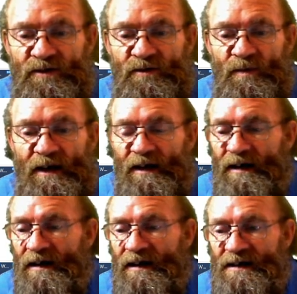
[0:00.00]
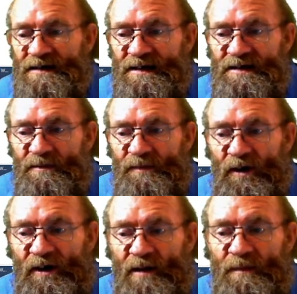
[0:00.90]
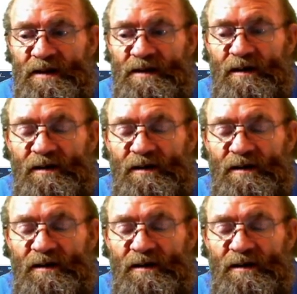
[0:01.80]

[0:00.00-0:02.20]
to my existing program.